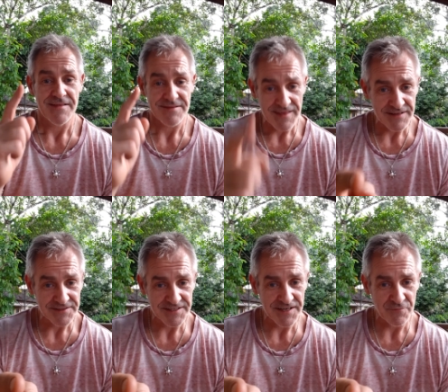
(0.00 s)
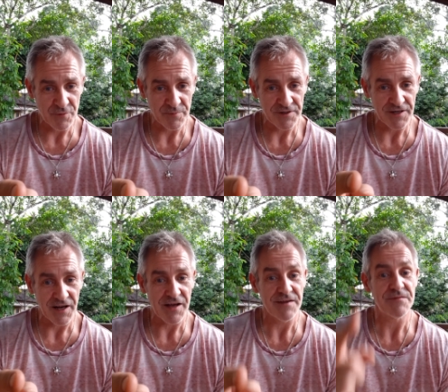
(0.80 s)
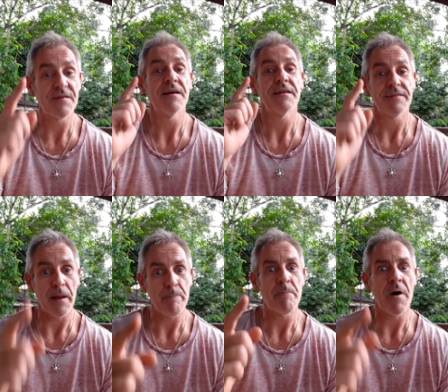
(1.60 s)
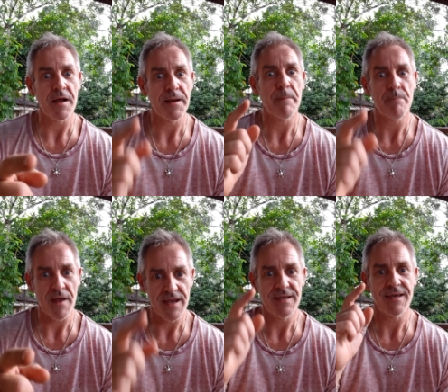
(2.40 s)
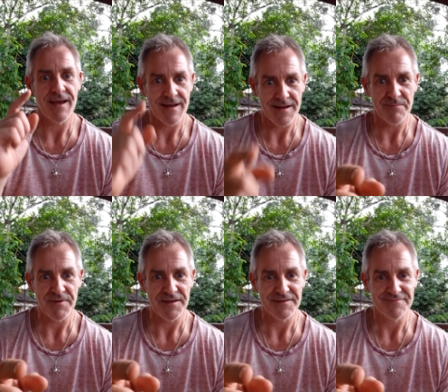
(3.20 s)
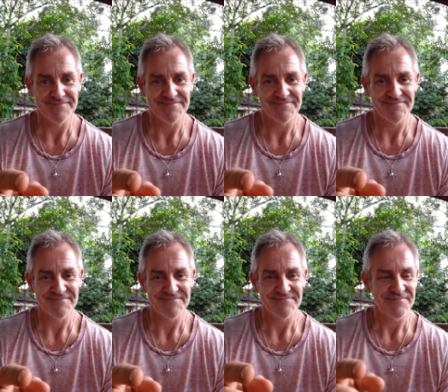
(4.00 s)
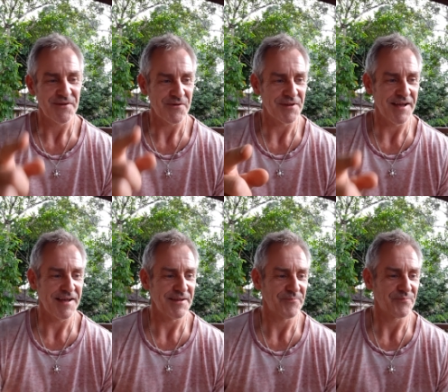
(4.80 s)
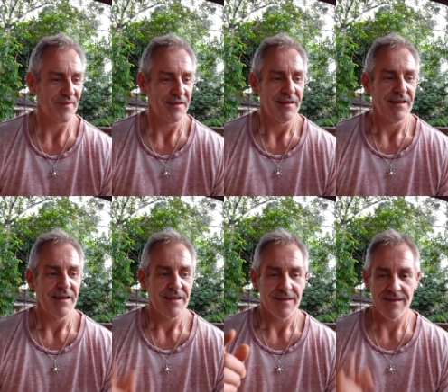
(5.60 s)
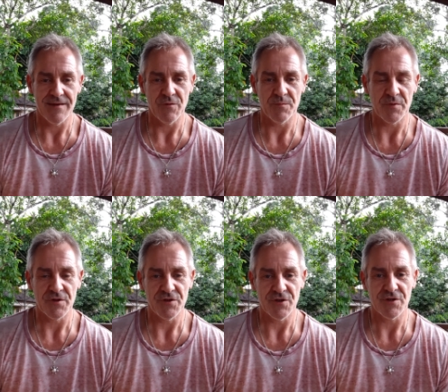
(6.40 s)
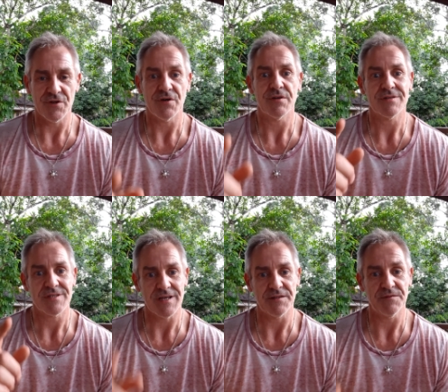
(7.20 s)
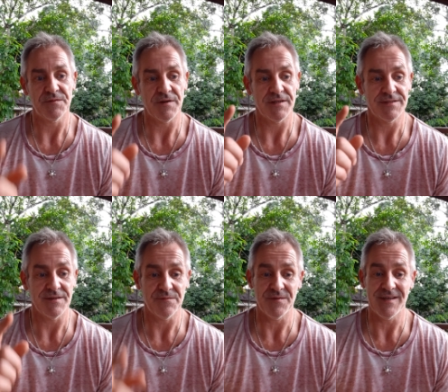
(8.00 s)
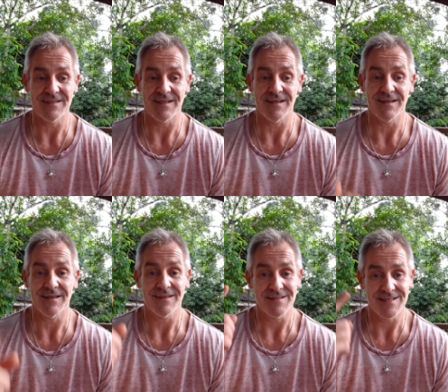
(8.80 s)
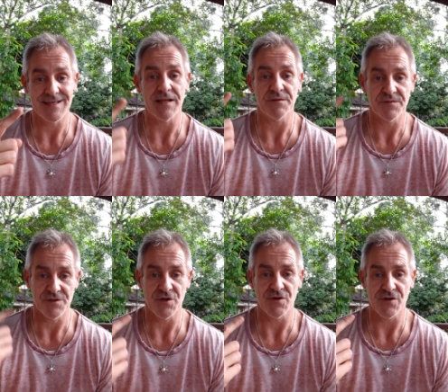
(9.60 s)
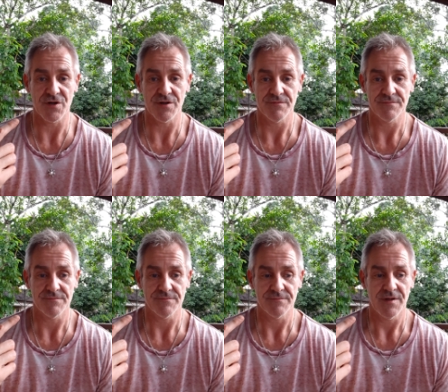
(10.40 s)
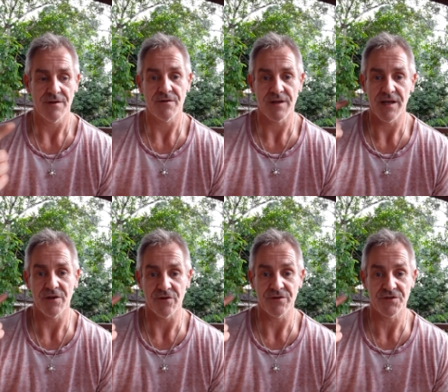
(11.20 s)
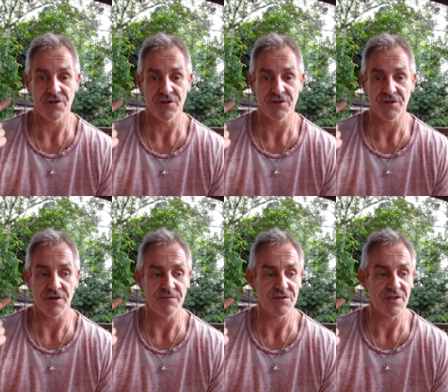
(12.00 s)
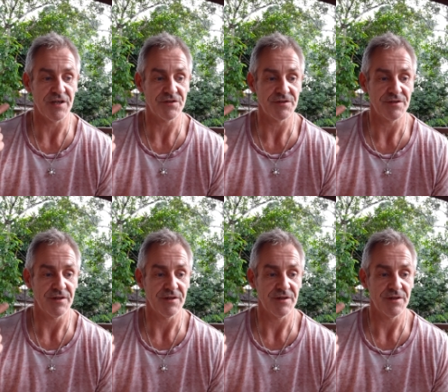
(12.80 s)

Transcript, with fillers: things to give up in your life that might make you happy. Okay? Give up on your self defeating self talk. Okay? Your internal conversation.